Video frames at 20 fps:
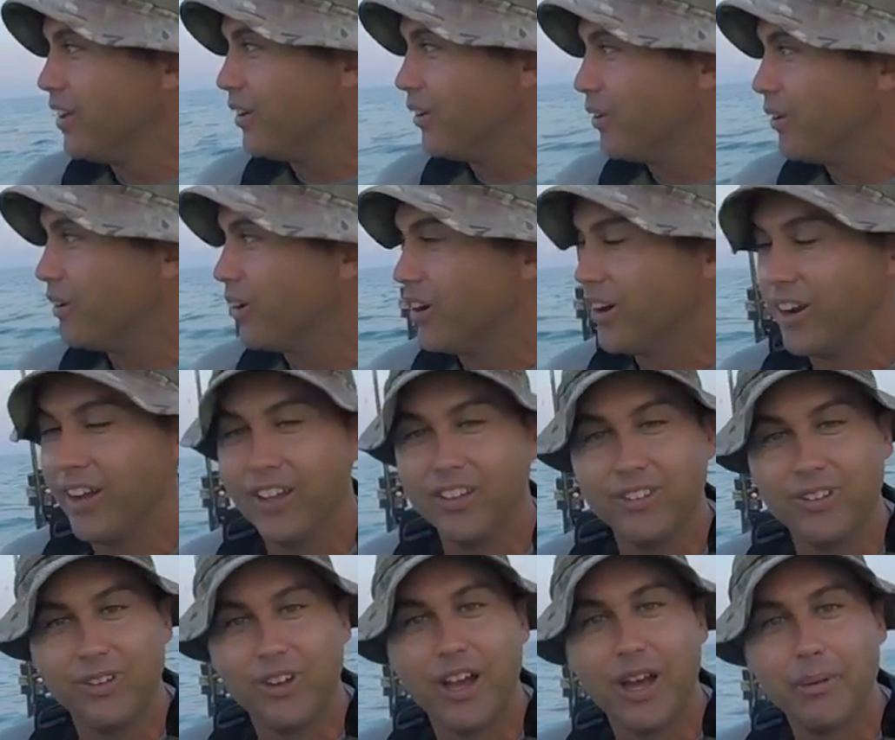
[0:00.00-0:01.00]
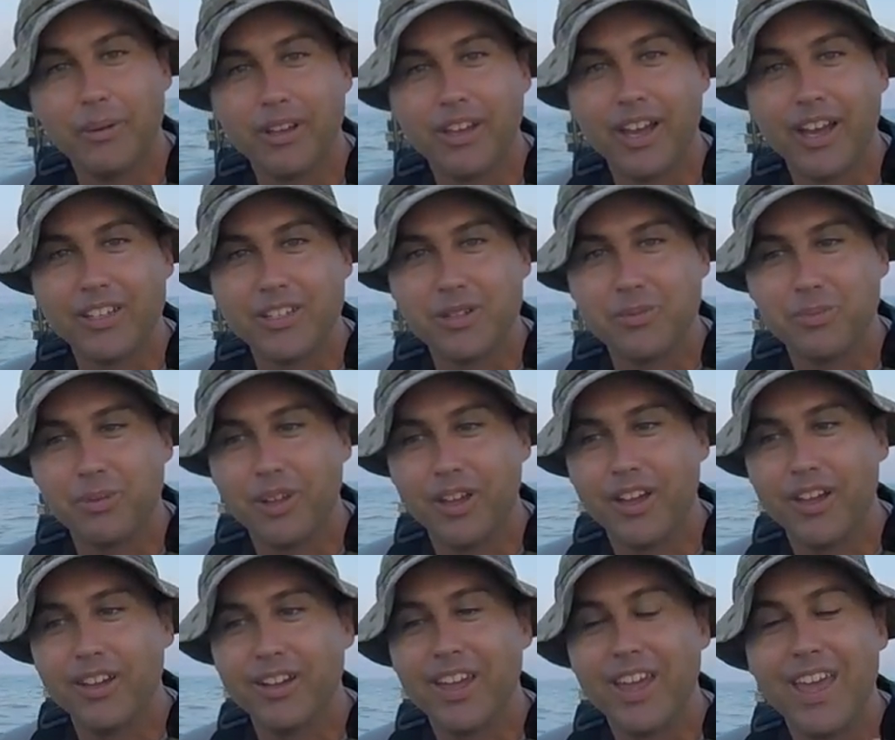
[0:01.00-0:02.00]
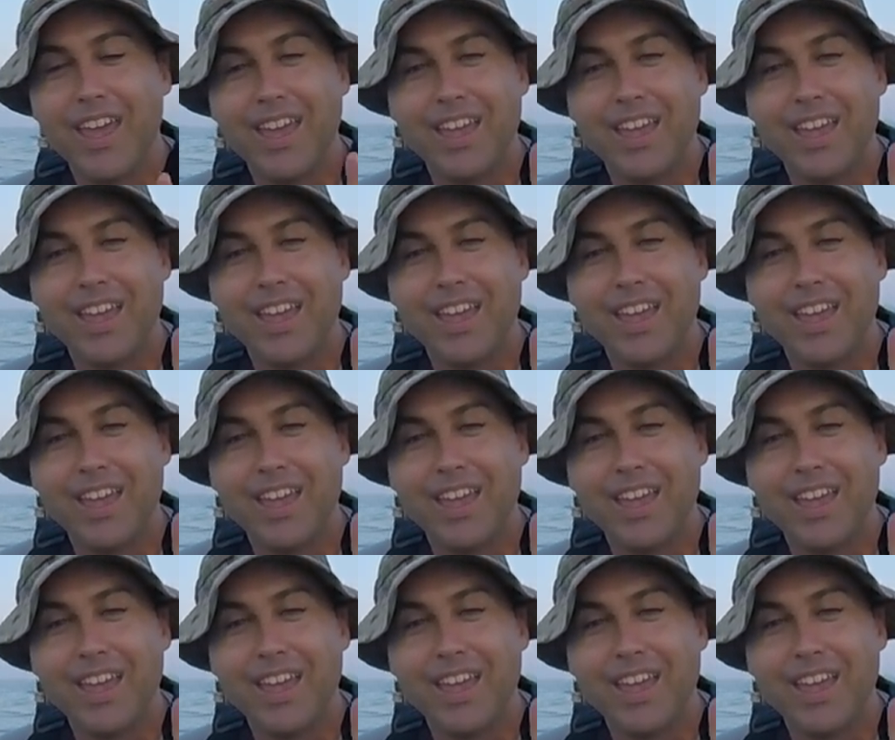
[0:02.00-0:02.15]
or tsunami gotcha plug.